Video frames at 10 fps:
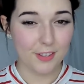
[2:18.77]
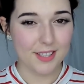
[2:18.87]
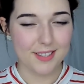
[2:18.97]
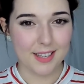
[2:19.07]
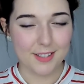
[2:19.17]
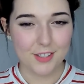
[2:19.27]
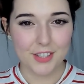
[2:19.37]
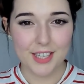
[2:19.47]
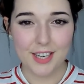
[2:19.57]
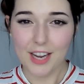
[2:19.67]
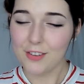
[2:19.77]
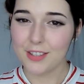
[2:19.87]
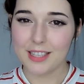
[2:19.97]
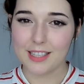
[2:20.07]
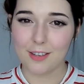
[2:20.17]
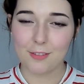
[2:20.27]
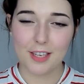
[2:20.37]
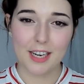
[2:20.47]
For this sunscreen, I really love